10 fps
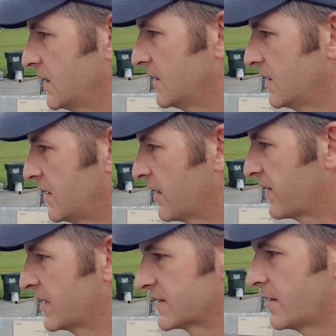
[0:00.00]
and
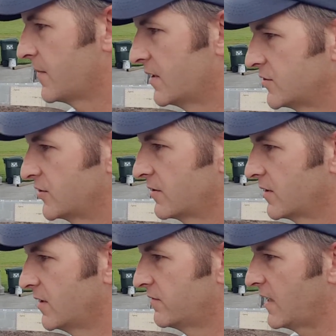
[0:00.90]
things I'm unsure
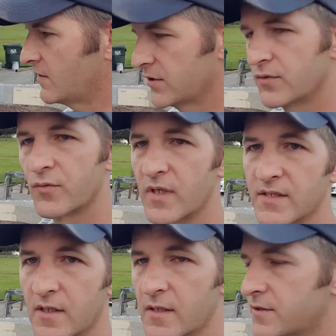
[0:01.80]
of, I'll do
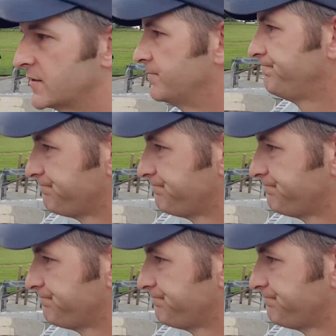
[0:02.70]
research, and,